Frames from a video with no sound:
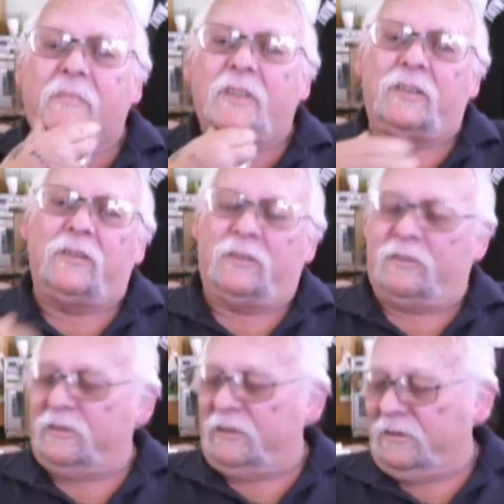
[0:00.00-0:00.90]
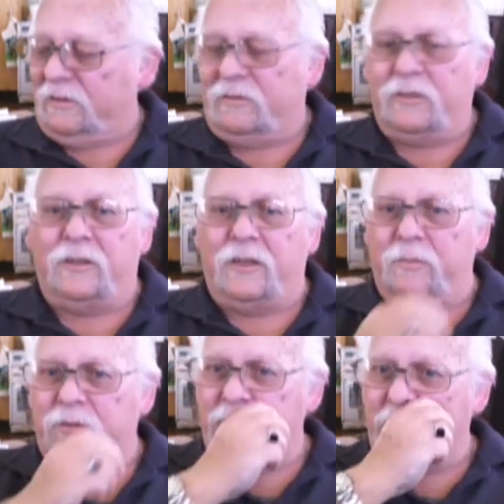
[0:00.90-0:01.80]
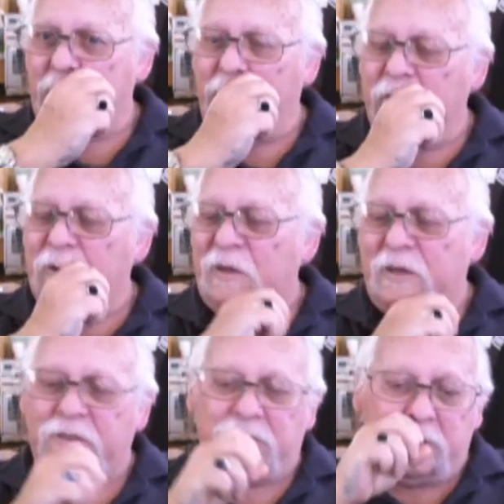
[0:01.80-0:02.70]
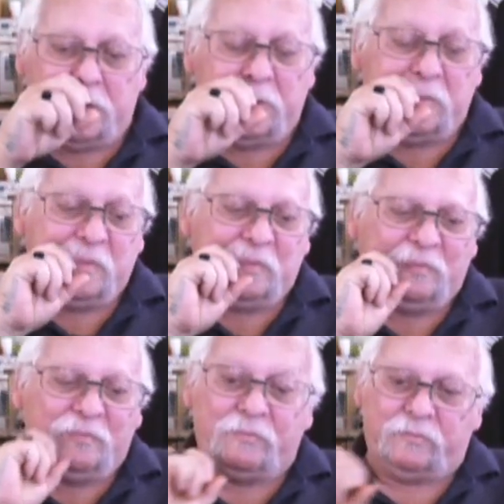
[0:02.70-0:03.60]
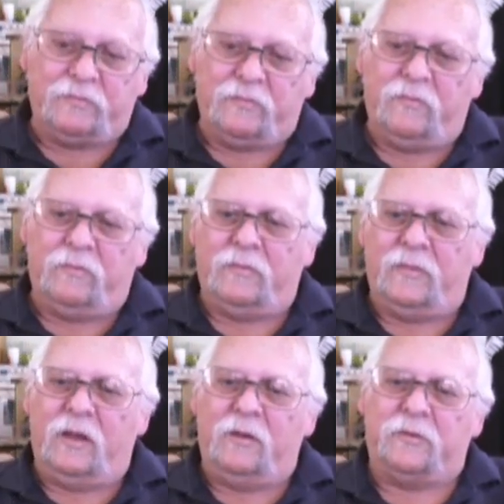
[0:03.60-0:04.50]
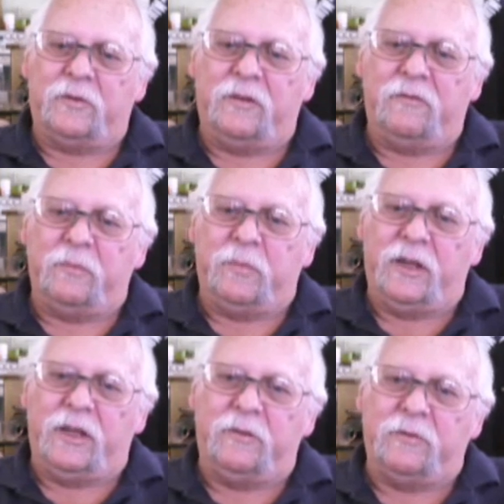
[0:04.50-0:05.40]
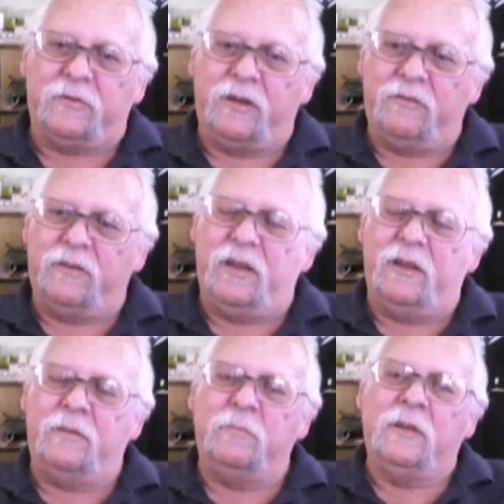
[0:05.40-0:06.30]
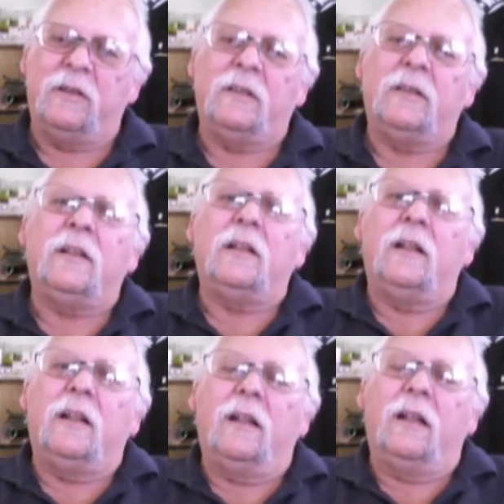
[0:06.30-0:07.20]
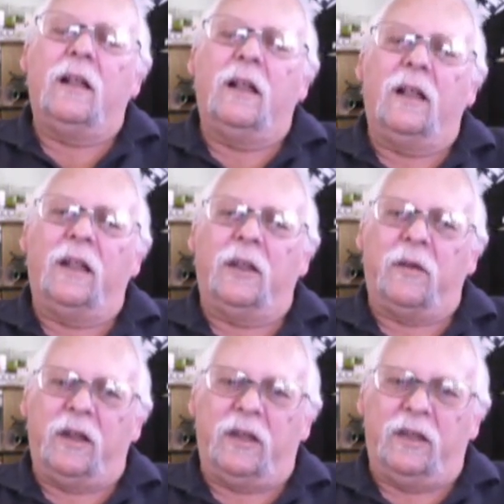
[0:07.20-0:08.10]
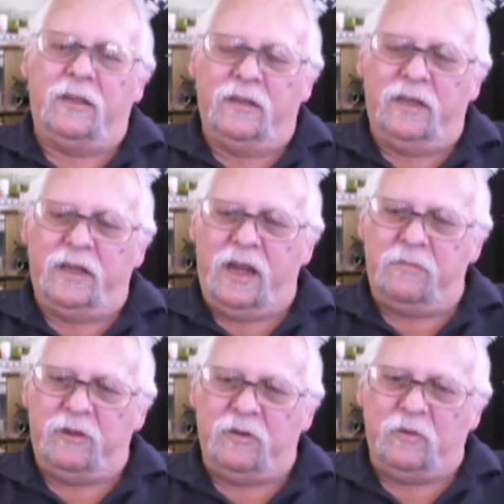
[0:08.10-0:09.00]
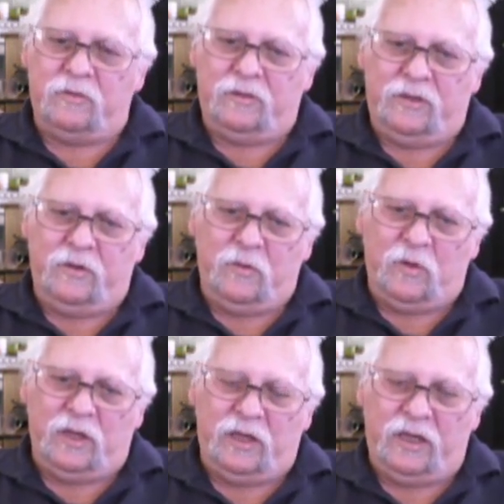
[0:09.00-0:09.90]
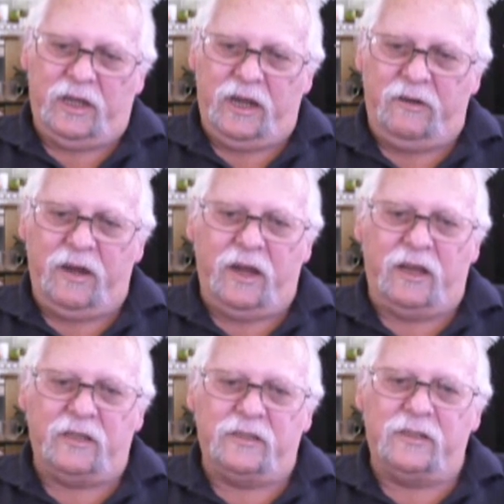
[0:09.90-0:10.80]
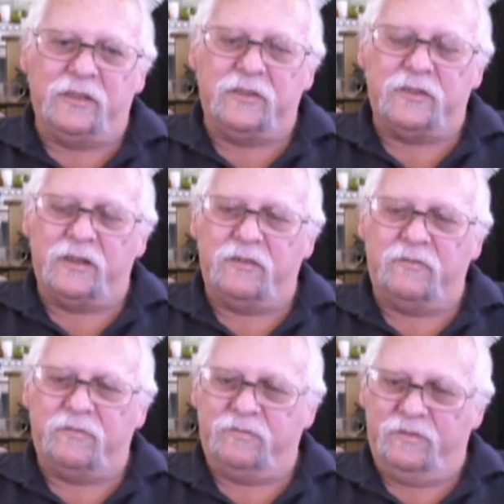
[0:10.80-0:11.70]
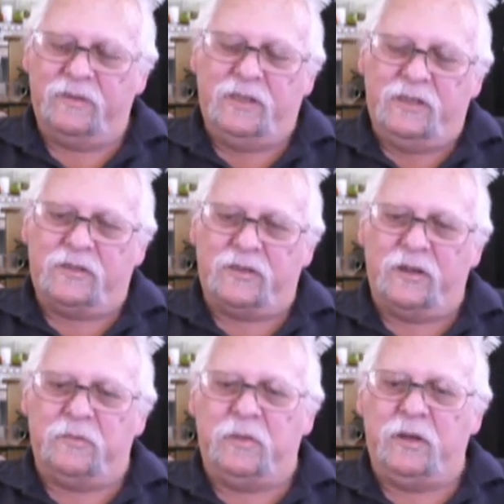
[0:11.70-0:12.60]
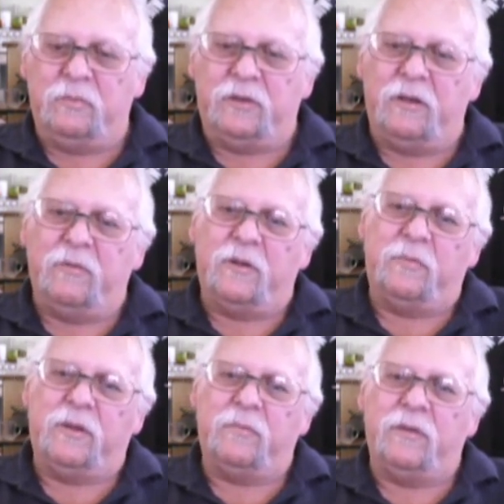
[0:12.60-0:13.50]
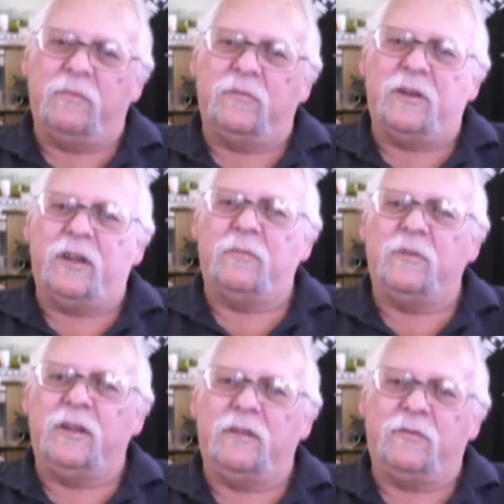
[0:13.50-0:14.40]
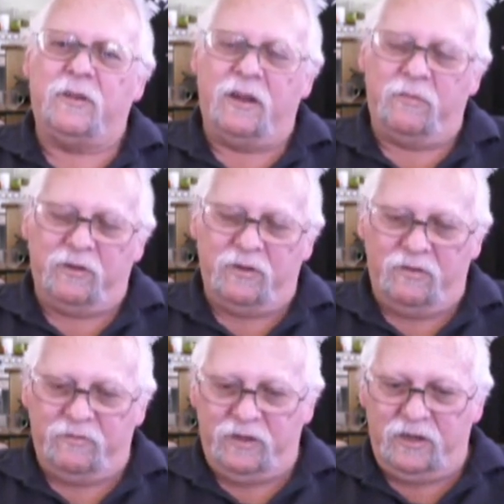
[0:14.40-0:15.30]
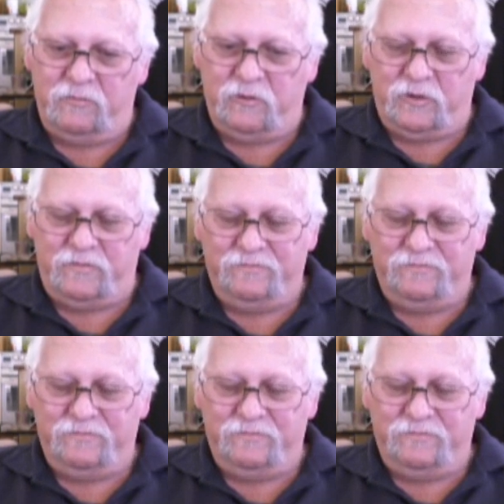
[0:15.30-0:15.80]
The doctor turned up at 10 o'clock last night. I was ready for bed. He was ready for home. Anyway, he gave me all clear to go out, and he said if certain people don't want to pick me up and take me down for a cup of coffee, he would.